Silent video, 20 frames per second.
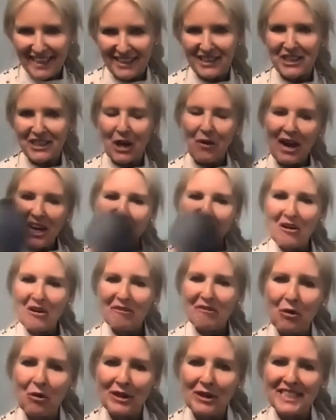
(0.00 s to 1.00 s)
Yeah. So I look
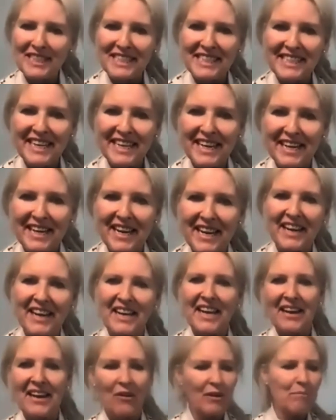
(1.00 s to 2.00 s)
forward to seeing and
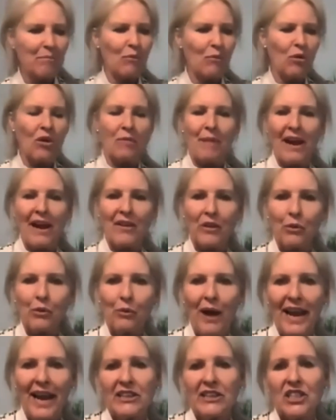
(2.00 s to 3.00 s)
hearing more about the
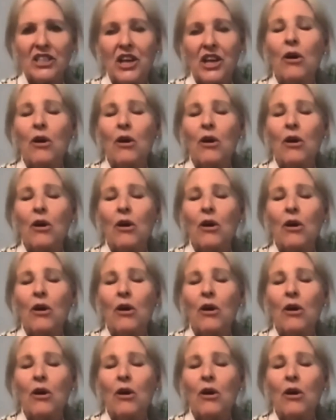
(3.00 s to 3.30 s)
range. So